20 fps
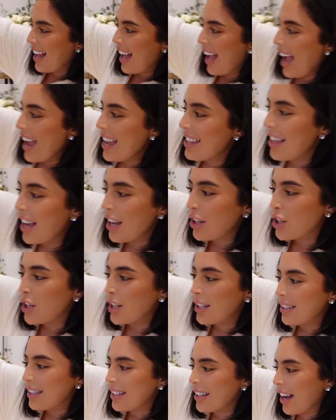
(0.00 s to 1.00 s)
Hey there,
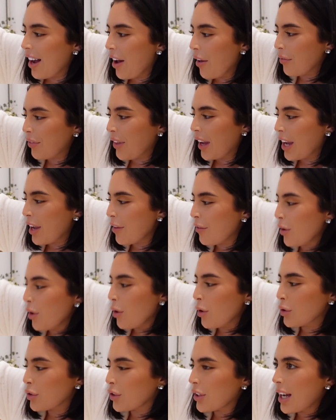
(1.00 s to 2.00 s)
Cinzia. Thank uh, you
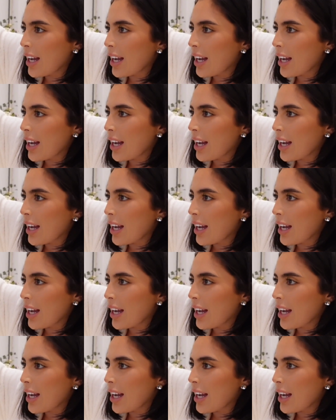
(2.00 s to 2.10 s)
for ordering